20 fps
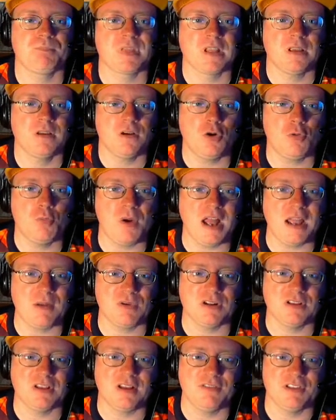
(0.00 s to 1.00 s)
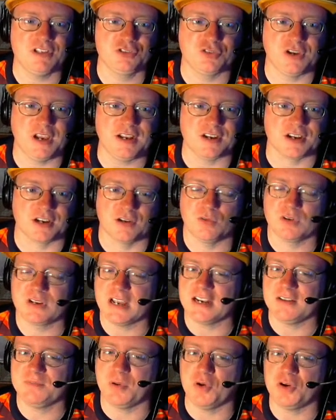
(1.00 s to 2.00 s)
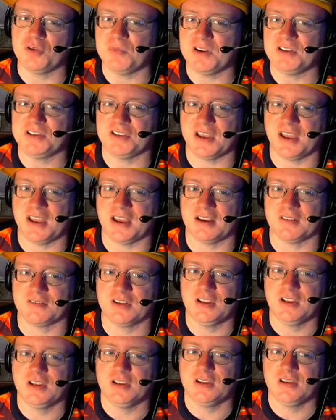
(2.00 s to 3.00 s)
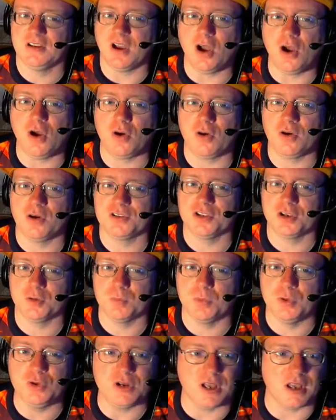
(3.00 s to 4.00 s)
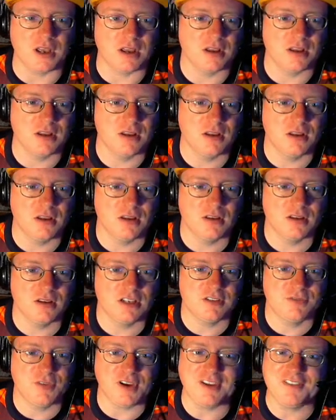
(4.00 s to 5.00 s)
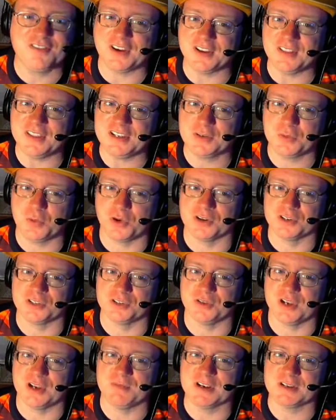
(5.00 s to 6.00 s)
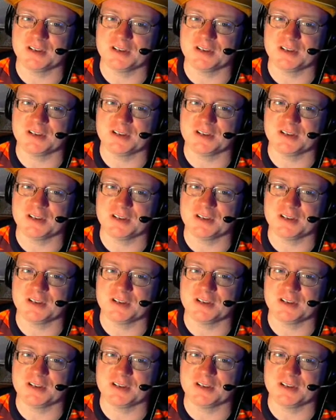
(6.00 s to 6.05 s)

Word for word: Oh my, what a lovely trainer. What kind of Pokemon do you have? Oh, you're Munna. It's very friendly toward you. It must